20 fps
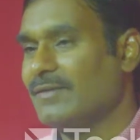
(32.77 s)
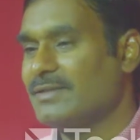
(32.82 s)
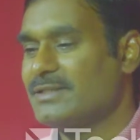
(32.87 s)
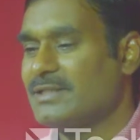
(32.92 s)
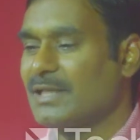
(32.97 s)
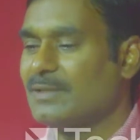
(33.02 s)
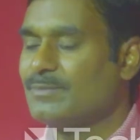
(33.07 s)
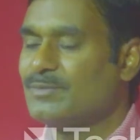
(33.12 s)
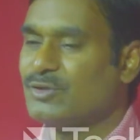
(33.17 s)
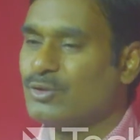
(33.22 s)

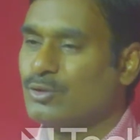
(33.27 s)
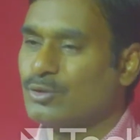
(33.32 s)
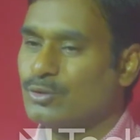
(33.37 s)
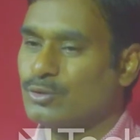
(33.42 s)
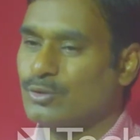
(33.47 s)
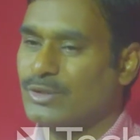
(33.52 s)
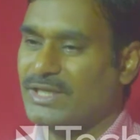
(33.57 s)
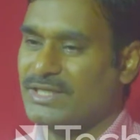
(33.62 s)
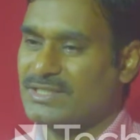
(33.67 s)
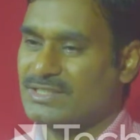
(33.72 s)
which helps you
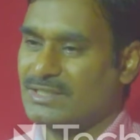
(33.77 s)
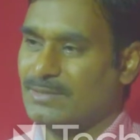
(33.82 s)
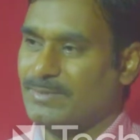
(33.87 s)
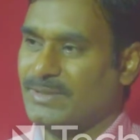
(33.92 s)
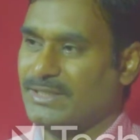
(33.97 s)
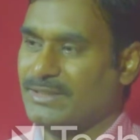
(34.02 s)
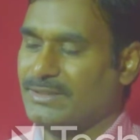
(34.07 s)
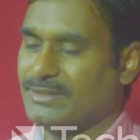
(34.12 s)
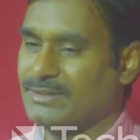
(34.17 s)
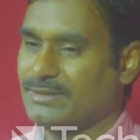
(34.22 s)
to
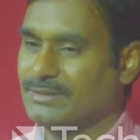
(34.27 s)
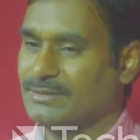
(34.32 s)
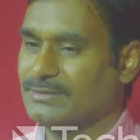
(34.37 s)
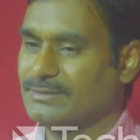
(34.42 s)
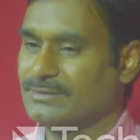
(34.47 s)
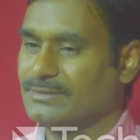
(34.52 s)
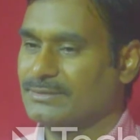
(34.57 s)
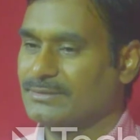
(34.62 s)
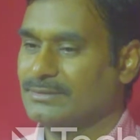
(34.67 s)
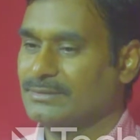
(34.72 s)
estimate
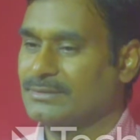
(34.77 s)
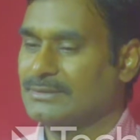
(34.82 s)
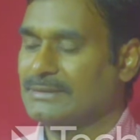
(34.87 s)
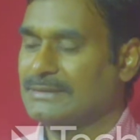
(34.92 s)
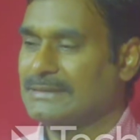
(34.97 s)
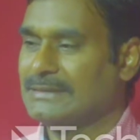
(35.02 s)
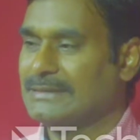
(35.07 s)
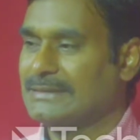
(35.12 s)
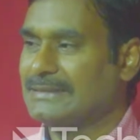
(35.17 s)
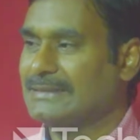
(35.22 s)

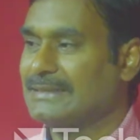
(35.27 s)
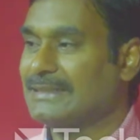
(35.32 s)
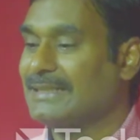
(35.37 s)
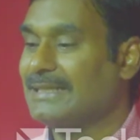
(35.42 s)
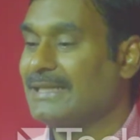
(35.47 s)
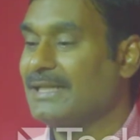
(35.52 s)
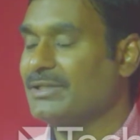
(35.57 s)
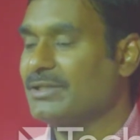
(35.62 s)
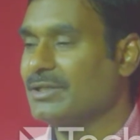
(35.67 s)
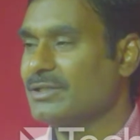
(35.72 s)
the
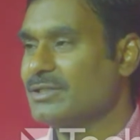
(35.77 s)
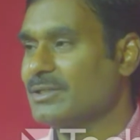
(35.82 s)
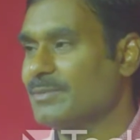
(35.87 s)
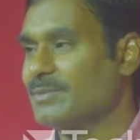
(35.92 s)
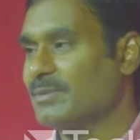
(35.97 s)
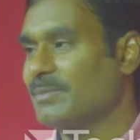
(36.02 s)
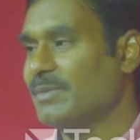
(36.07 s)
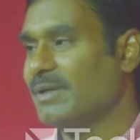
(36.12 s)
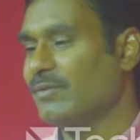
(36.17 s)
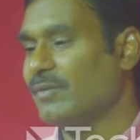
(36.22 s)

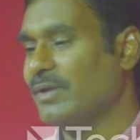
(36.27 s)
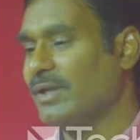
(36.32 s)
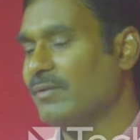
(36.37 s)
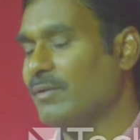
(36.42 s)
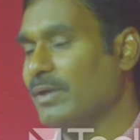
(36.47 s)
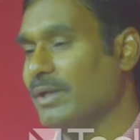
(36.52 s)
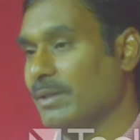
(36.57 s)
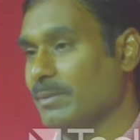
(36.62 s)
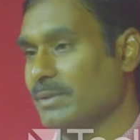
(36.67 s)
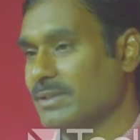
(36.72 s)
relationships between
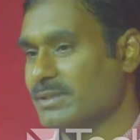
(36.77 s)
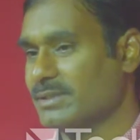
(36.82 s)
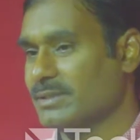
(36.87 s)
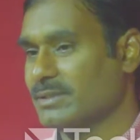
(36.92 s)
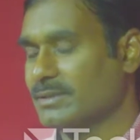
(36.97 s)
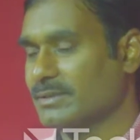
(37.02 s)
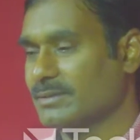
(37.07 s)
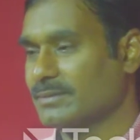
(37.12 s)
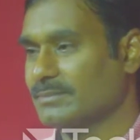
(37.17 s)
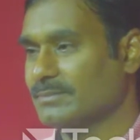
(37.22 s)

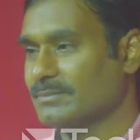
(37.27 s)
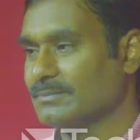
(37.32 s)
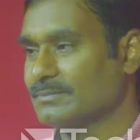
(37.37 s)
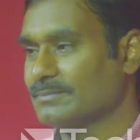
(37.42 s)
variables.